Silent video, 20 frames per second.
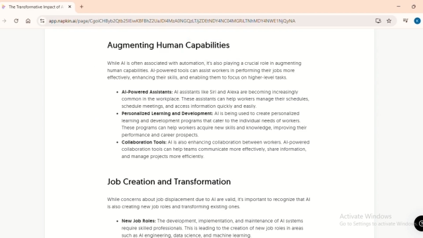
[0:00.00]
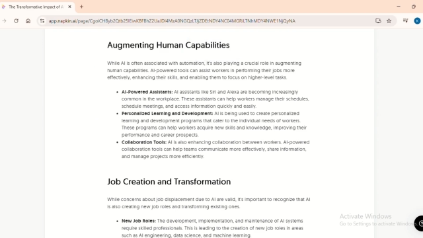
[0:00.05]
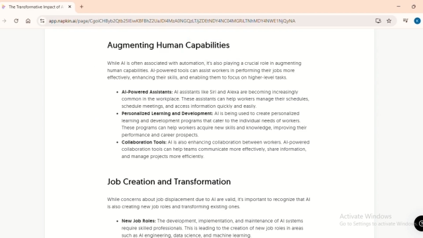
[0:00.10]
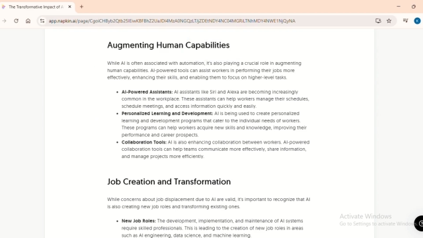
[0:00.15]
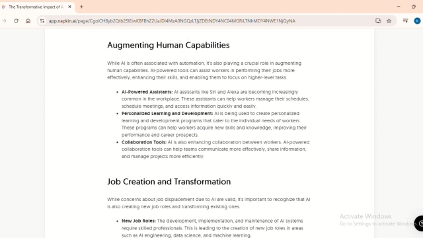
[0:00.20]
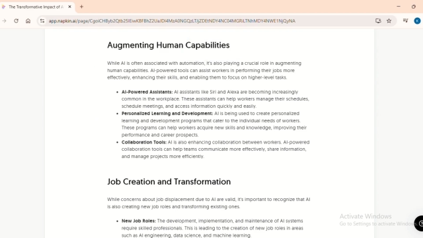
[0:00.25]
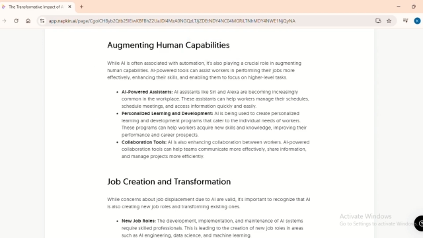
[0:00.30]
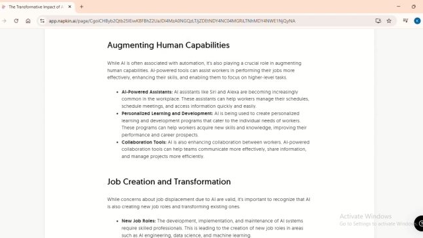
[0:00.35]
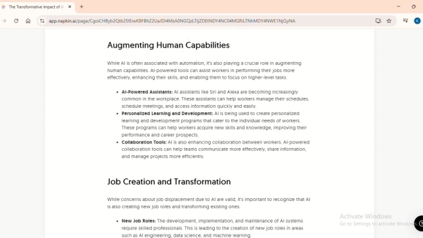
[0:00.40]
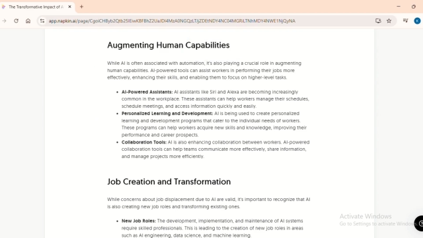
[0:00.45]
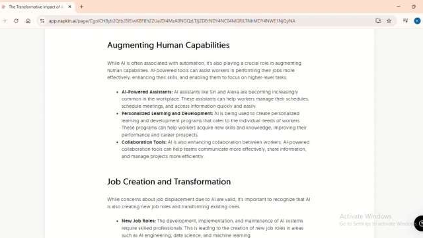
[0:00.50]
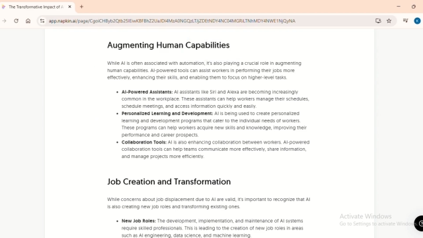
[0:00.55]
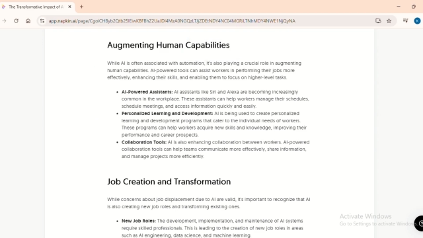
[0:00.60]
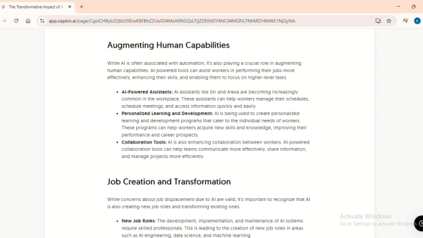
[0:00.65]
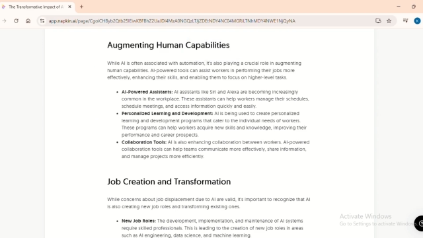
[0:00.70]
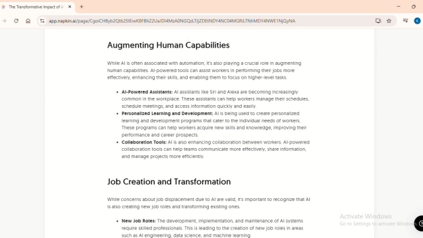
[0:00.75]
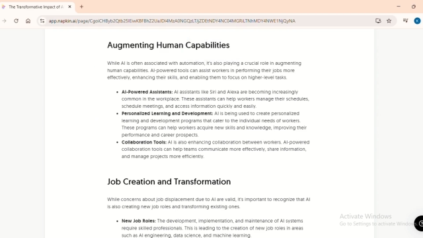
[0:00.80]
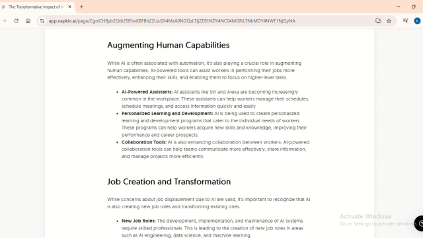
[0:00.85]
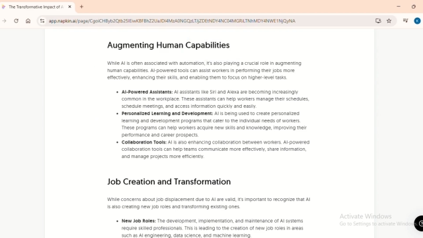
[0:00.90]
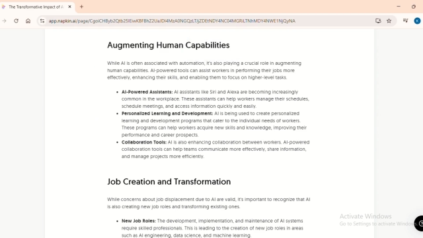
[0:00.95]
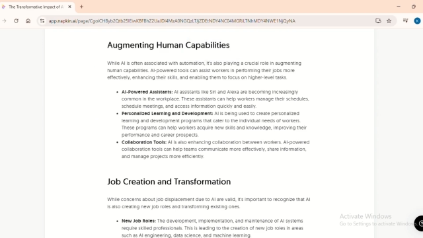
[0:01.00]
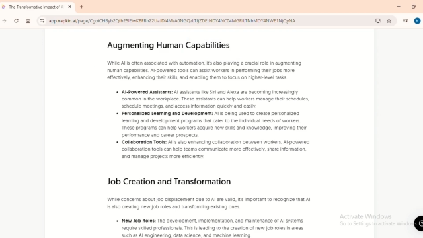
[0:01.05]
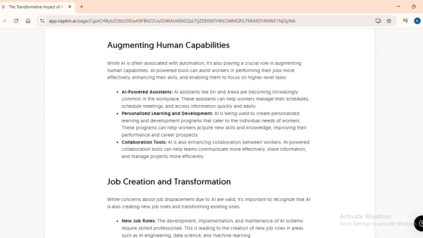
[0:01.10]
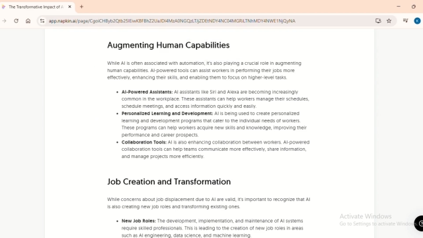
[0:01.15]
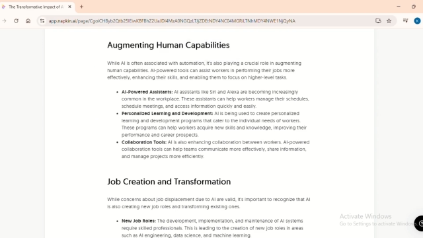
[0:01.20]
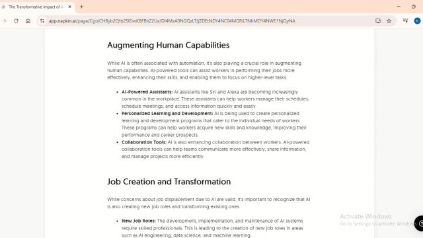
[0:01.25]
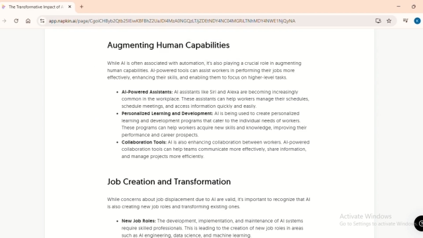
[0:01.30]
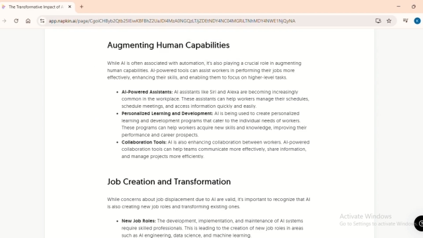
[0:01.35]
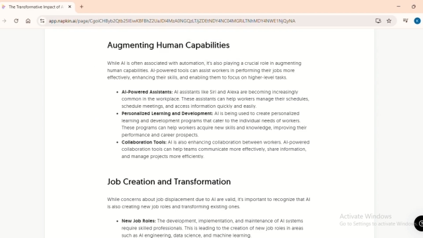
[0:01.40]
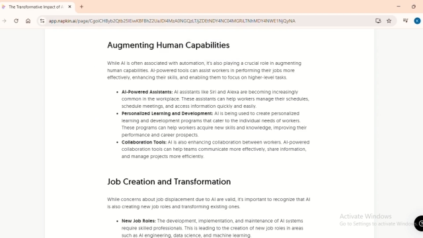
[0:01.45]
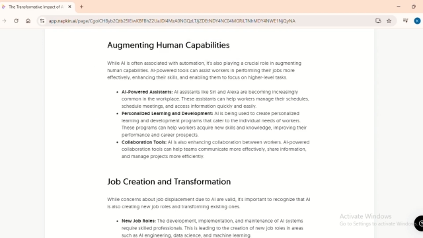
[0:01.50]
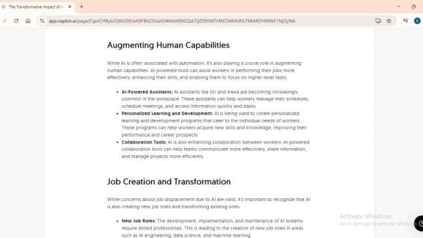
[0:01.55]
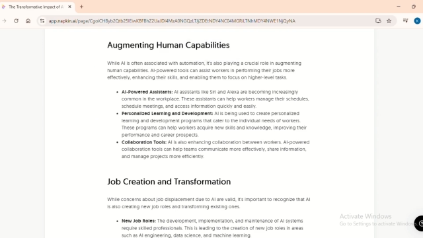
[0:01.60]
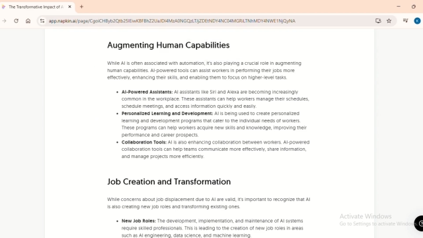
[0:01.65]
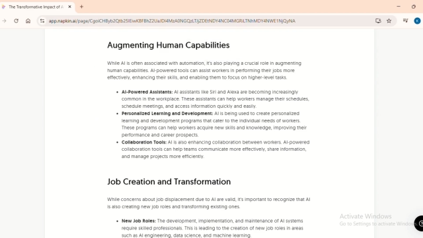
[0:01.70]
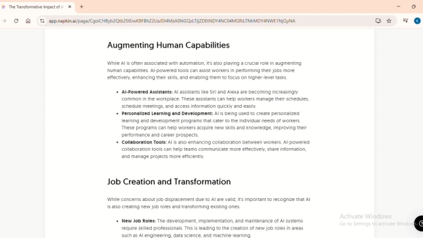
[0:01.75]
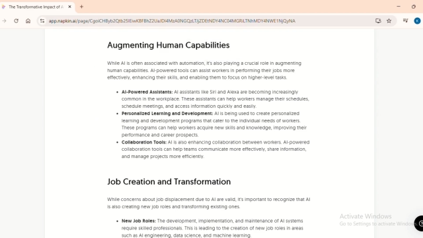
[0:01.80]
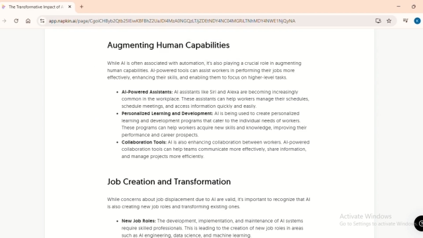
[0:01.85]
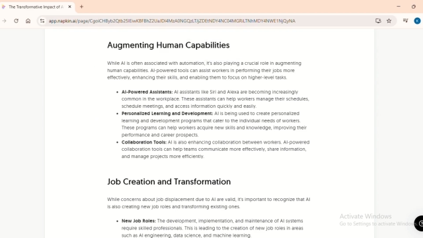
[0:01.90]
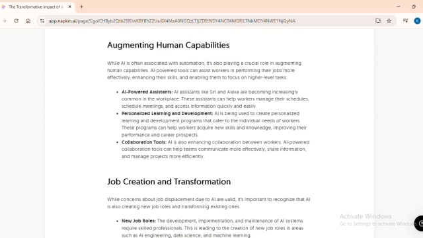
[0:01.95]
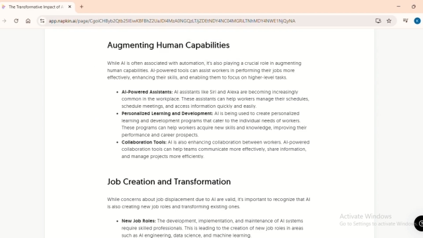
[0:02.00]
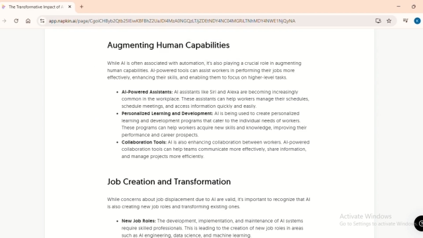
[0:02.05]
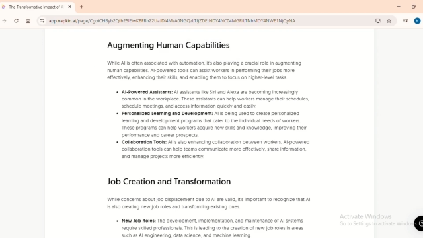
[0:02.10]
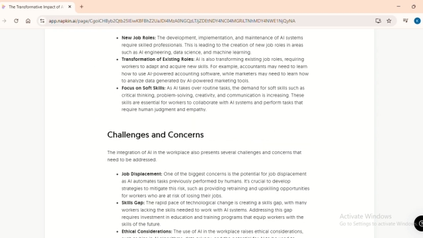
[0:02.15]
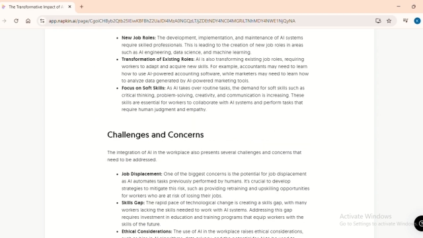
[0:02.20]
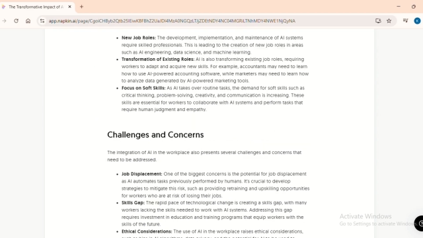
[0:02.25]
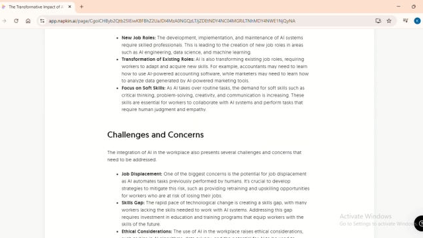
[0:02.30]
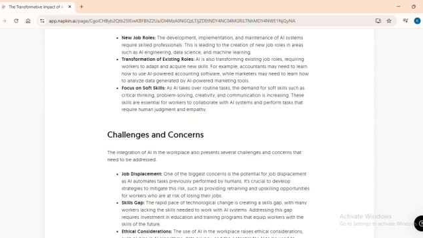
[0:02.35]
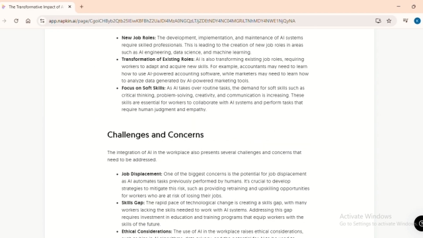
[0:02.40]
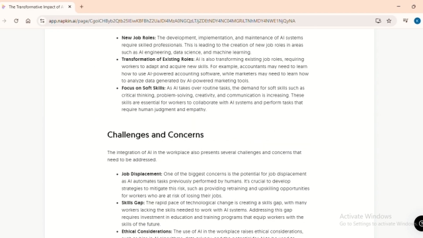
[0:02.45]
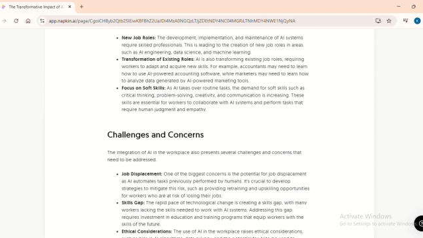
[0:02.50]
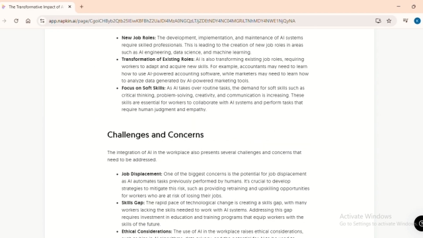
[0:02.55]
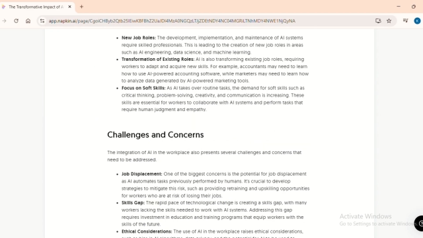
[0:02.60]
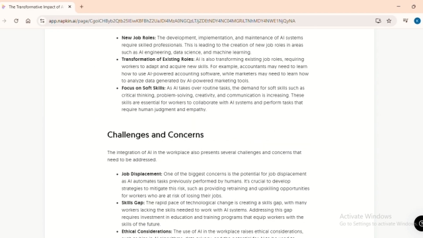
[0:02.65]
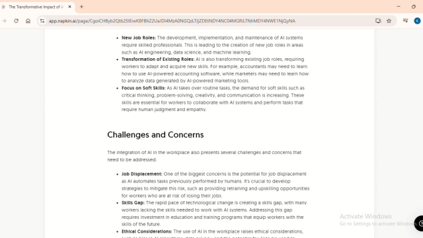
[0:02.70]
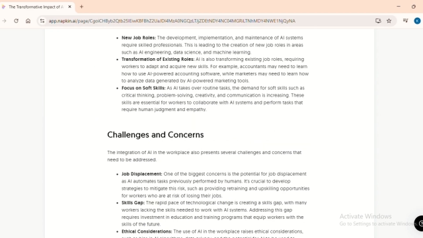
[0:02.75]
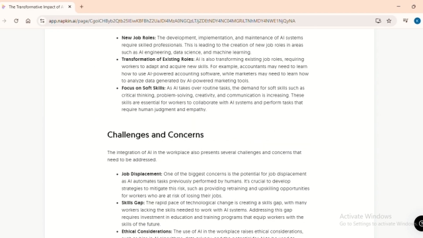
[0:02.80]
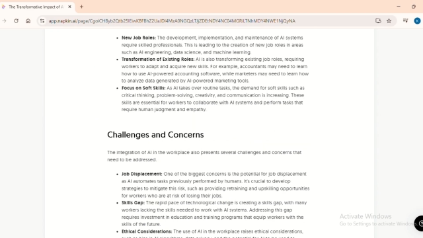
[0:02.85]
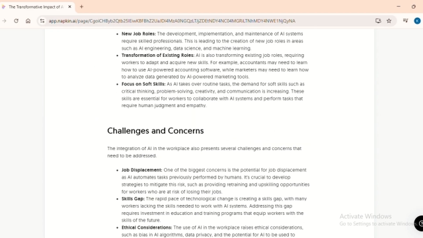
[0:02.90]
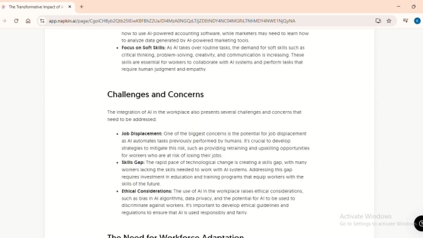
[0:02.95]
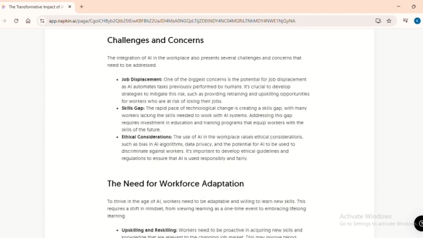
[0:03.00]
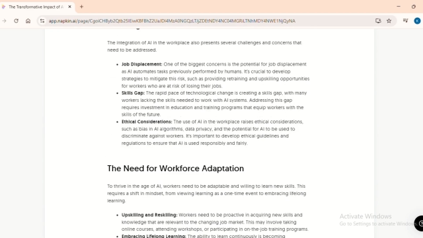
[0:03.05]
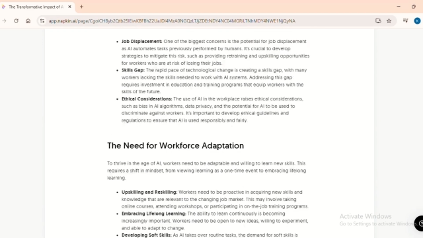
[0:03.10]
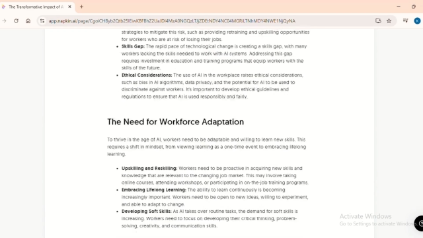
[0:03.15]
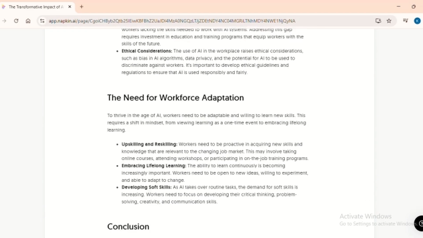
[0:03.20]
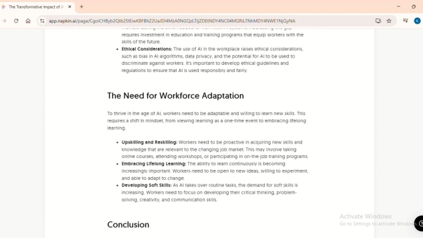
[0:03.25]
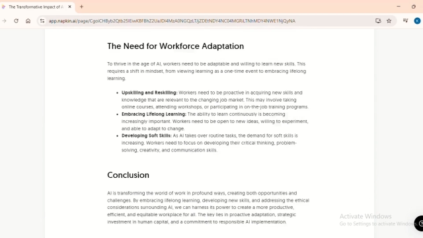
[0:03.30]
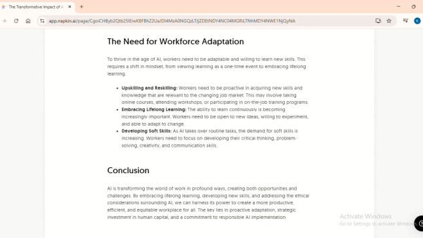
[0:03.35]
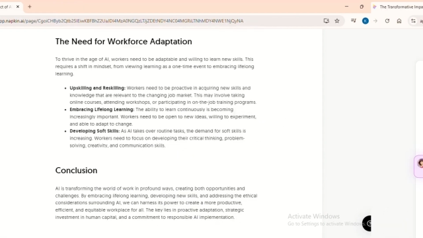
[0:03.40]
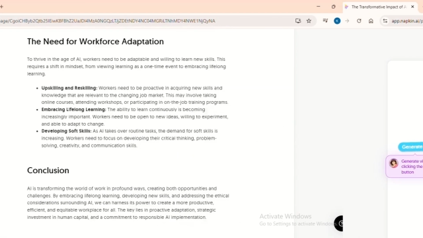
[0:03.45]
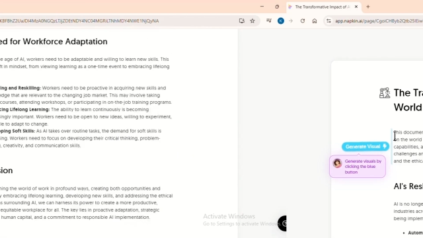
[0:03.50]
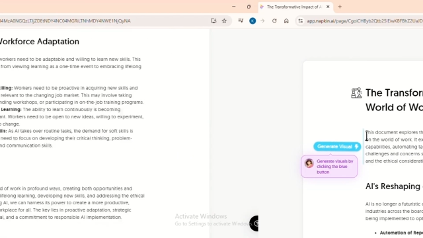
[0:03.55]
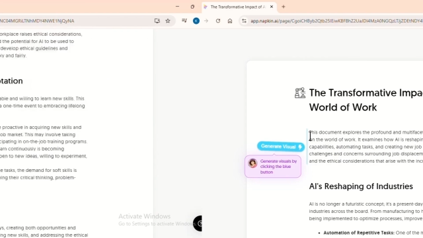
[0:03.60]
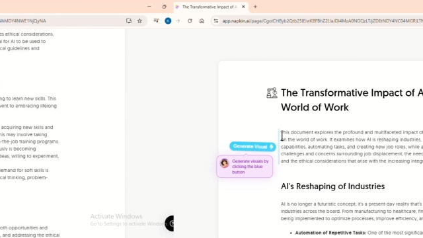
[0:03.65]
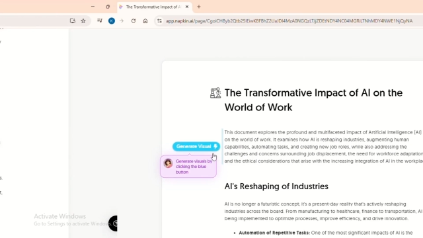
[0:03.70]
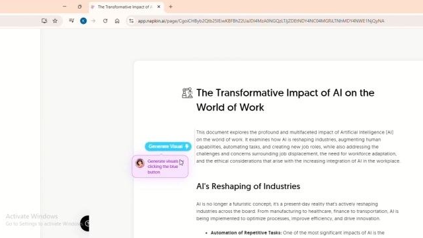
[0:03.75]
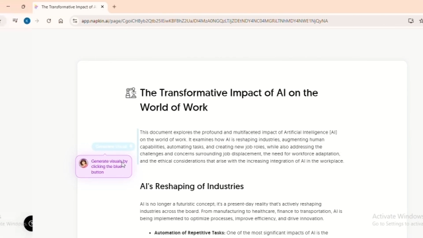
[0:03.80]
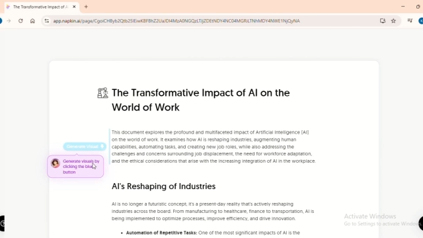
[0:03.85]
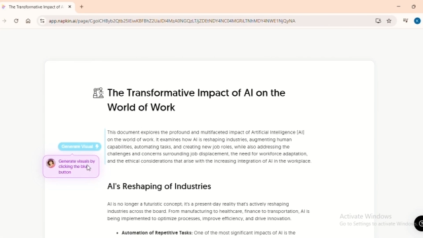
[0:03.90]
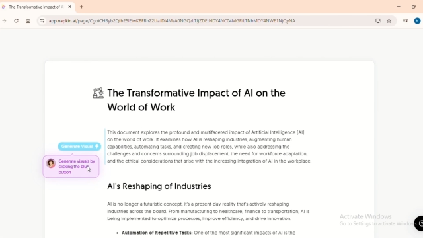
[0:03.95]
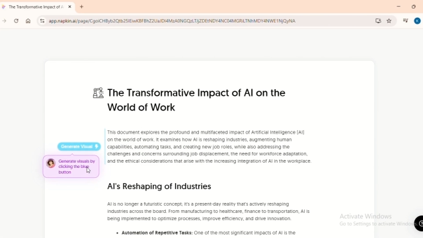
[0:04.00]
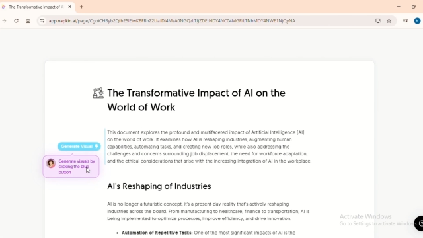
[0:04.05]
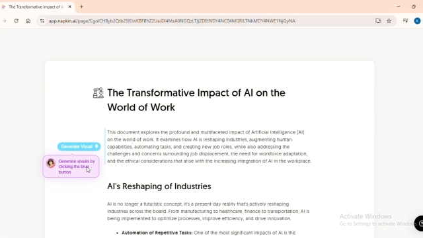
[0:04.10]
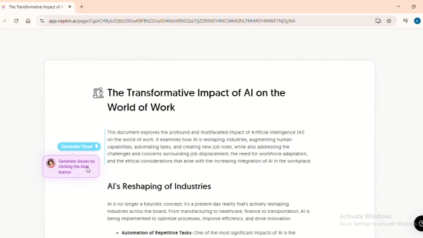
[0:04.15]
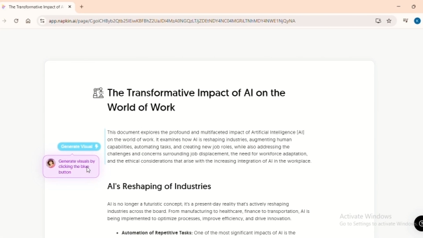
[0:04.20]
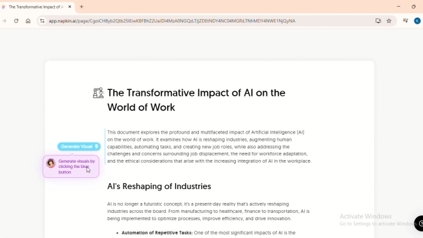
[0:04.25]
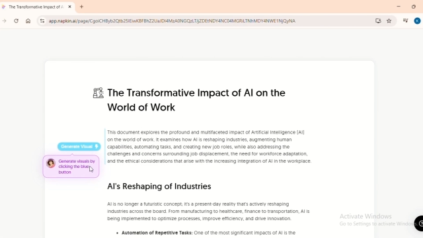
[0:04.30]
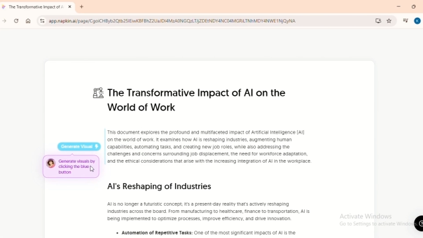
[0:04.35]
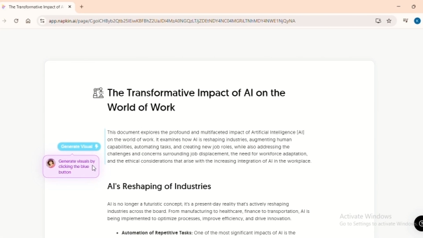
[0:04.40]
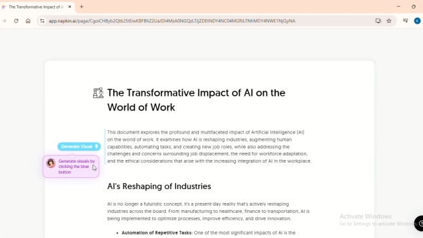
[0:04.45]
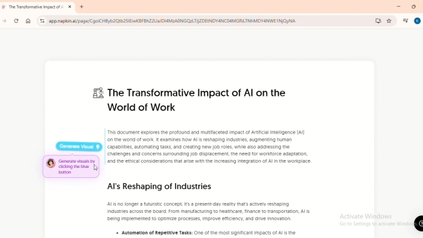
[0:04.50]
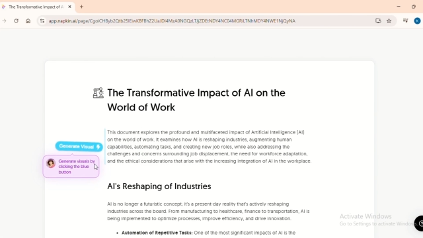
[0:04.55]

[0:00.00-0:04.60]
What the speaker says: No face is visible, so there are no lips to read.